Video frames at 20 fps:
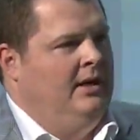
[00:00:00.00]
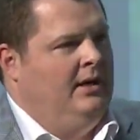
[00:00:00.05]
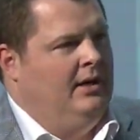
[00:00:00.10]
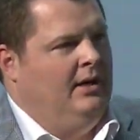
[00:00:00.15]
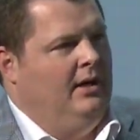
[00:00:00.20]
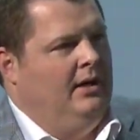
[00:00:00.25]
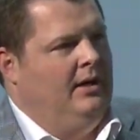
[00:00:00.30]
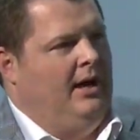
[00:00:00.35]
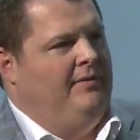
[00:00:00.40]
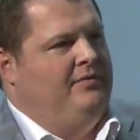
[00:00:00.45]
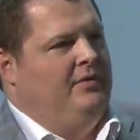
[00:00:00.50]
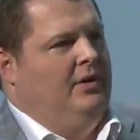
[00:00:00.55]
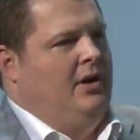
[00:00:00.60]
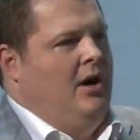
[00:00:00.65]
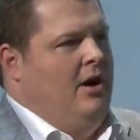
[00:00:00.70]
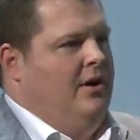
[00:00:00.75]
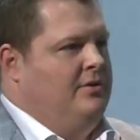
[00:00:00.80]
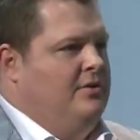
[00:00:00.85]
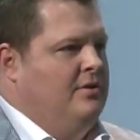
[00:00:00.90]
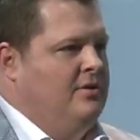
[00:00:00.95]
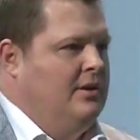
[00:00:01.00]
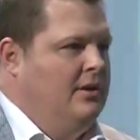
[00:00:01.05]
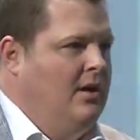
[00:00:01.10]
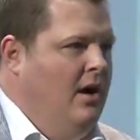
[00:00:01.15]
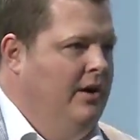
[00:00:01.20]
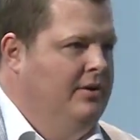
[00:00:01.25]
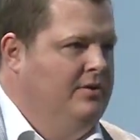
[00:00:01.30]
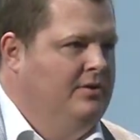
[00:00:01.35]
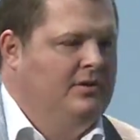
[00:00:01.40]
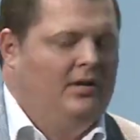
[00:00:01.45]
I've done hundreds and
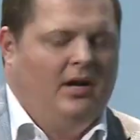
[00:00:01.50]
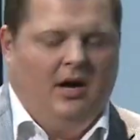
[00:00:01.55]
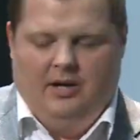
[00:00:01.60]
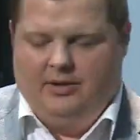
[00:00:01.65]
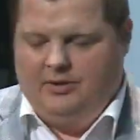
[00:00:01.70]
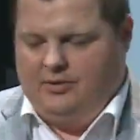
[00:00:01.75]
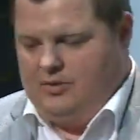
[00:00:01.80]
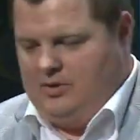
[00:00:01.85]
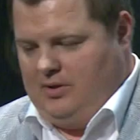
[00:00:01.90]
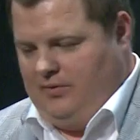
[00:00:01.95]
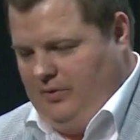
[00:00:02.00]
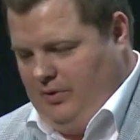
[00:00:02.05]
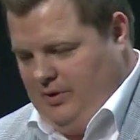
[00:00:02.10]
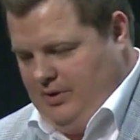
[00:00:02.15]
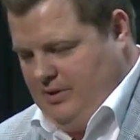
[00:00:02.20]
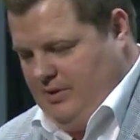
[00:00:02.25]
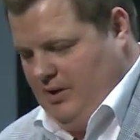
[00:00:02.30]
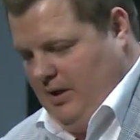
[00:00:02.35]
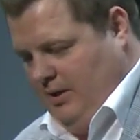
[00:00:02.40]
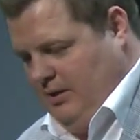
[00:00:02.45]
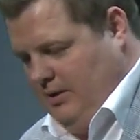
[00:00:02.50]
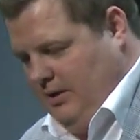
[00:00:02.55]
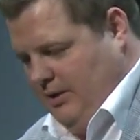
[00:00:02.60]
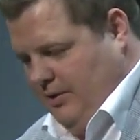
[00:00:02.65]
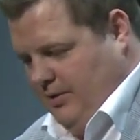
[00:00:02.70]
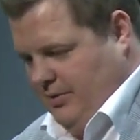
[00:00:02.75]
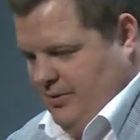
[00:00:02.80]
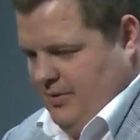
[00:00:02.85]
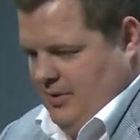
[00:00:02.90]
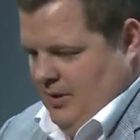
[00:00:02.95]
hundreds and hundreds of real estate
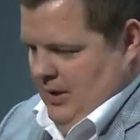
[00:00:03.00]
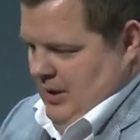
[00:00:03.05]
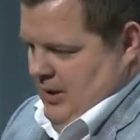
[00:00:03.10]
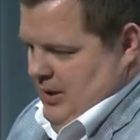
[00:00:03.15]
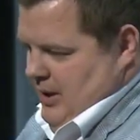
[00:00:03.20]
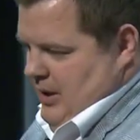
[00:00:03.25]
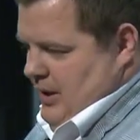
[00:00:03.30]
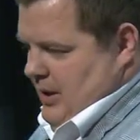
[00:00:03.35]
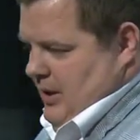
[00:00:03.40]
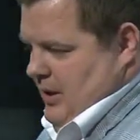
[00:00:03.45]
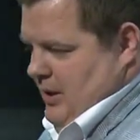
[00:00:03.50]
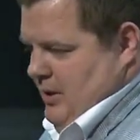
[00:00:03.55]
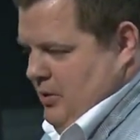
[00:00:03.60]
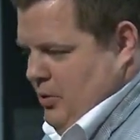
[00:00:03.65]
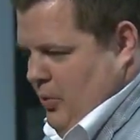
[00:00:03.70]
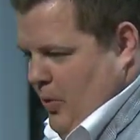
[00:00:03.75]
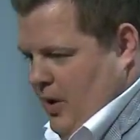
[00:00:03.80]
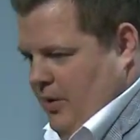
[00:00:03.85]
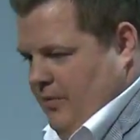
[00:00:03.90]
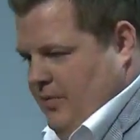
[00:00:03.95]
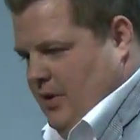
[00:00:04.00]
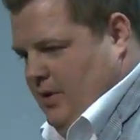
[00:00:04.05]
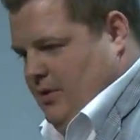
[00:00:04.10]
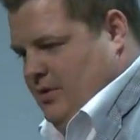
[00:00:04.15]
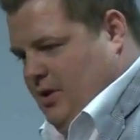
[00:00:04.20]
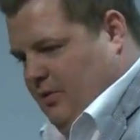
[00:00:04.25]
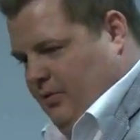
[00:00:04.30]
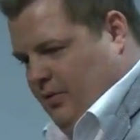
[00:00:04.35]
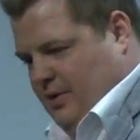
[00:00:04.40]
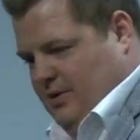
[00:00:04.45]
deals in 12
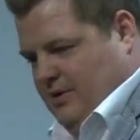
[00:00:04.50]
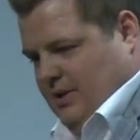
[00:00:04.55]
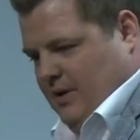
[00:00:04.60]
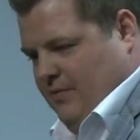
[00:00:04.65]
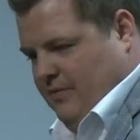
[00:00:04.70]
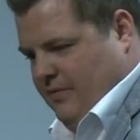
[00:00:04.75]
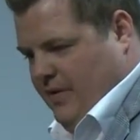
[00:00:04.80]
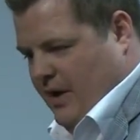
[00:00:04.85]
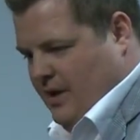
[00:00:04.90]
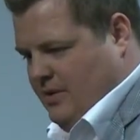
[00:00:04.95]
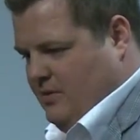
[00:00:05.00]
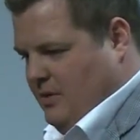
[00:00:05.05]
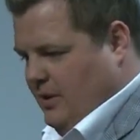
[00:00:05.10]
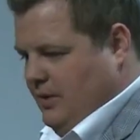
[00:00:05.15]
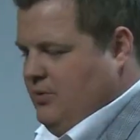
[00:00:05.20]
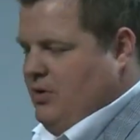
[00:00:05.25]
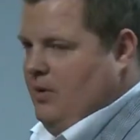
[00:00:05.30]
years of real estate investing.